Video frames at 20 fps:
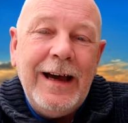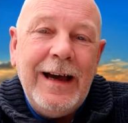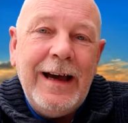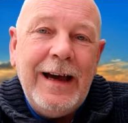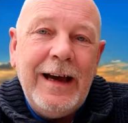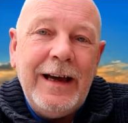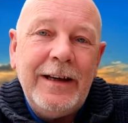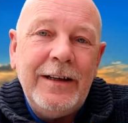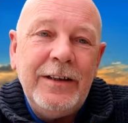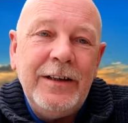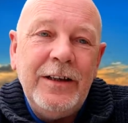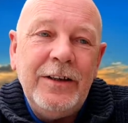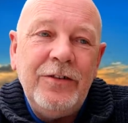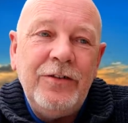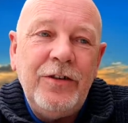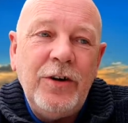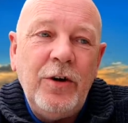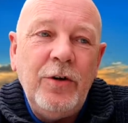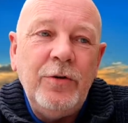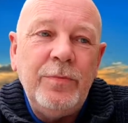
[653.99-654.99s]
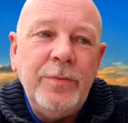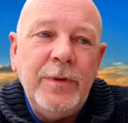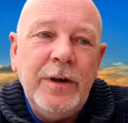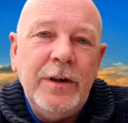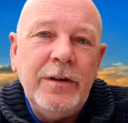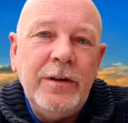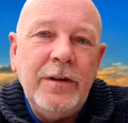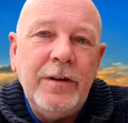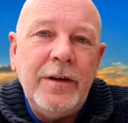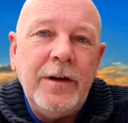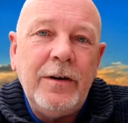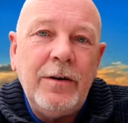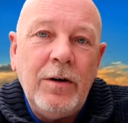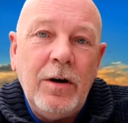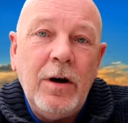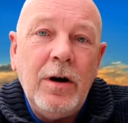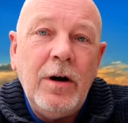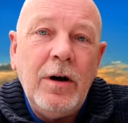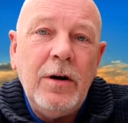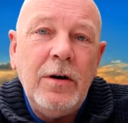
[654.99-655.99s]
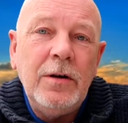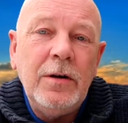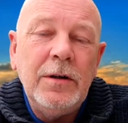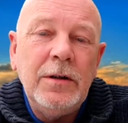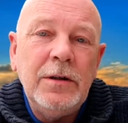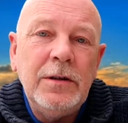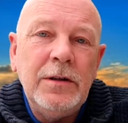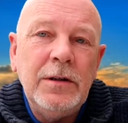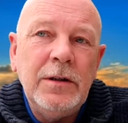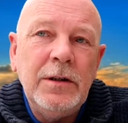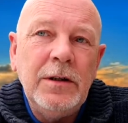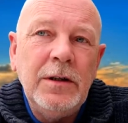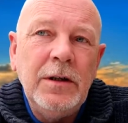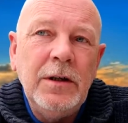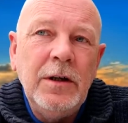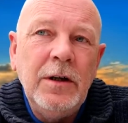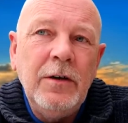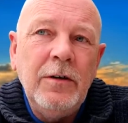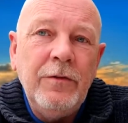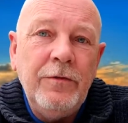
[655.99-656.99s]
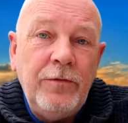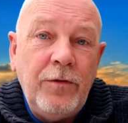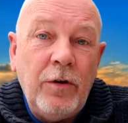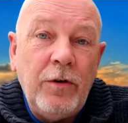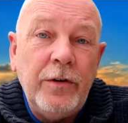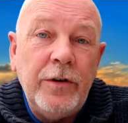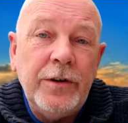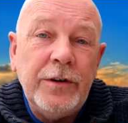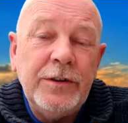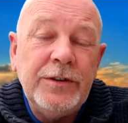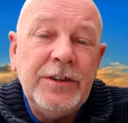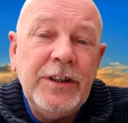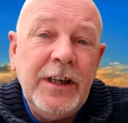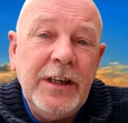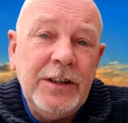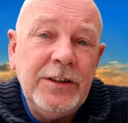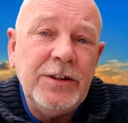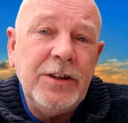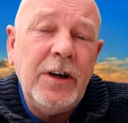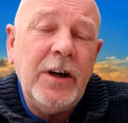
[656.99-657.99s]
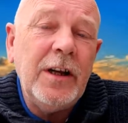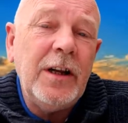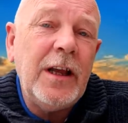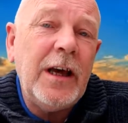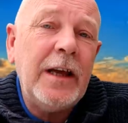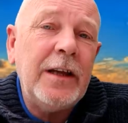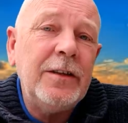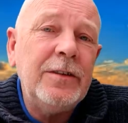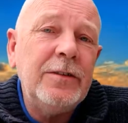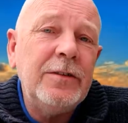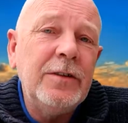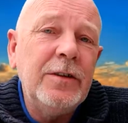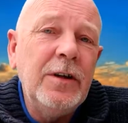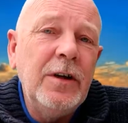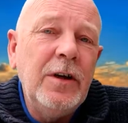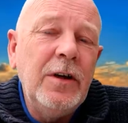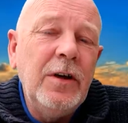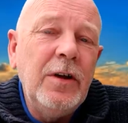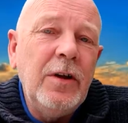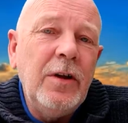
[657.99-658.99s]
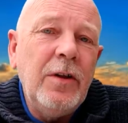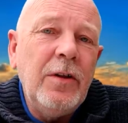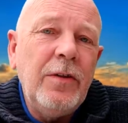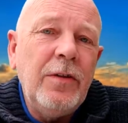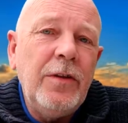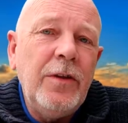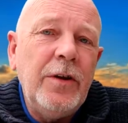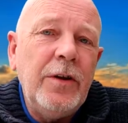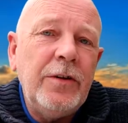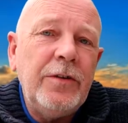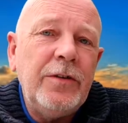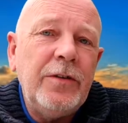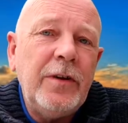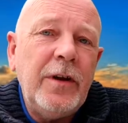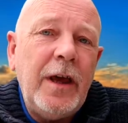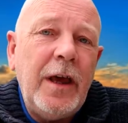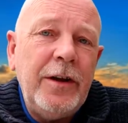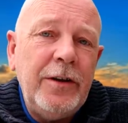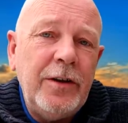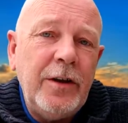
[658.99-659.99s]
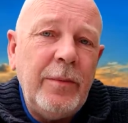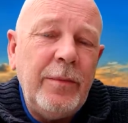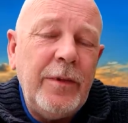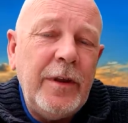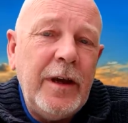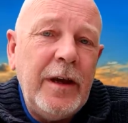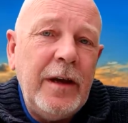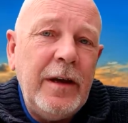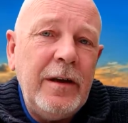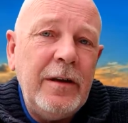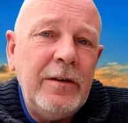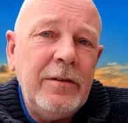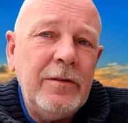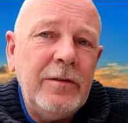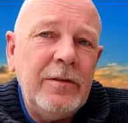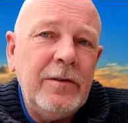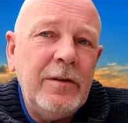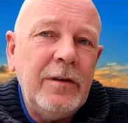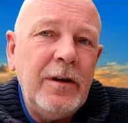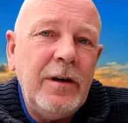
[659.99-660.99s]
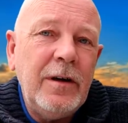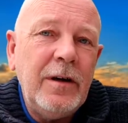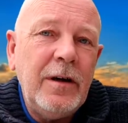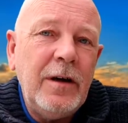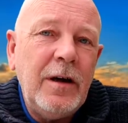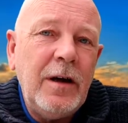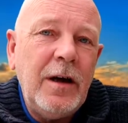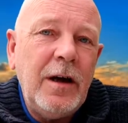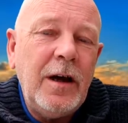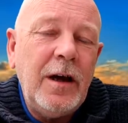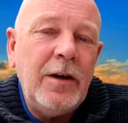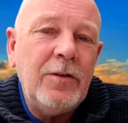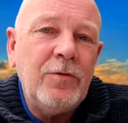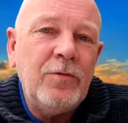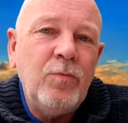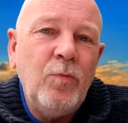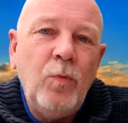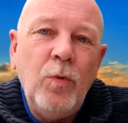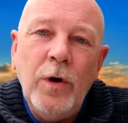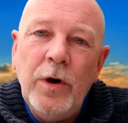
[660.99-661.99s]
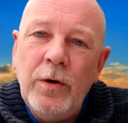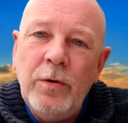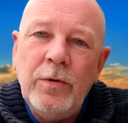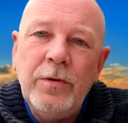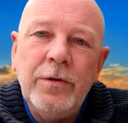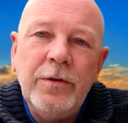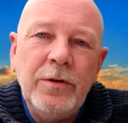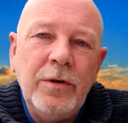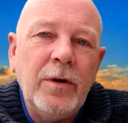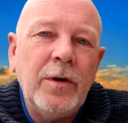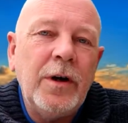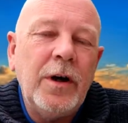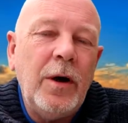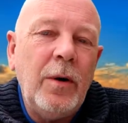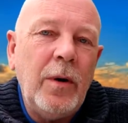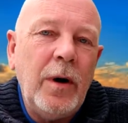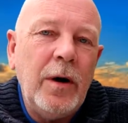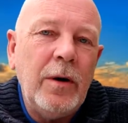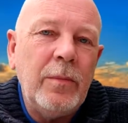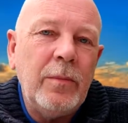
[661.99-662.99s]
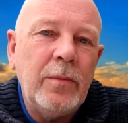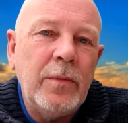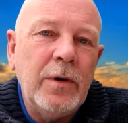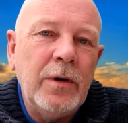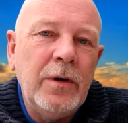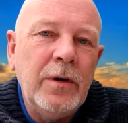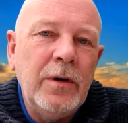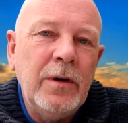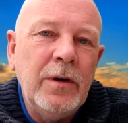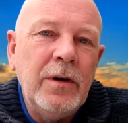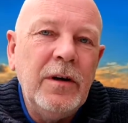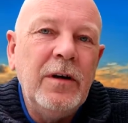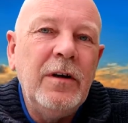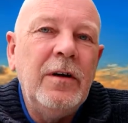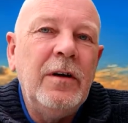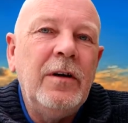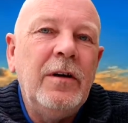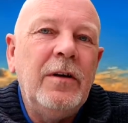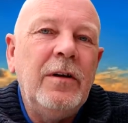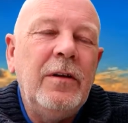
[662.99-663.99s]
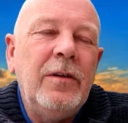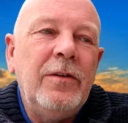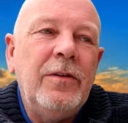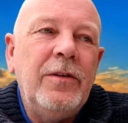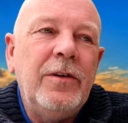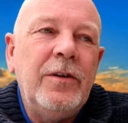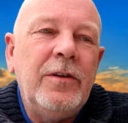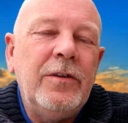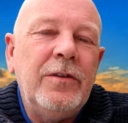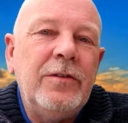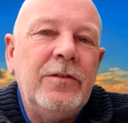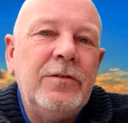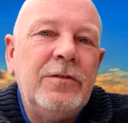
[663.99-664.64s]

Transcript: and it showed me that there are foreigners in Thailand that end up there and will not go home, that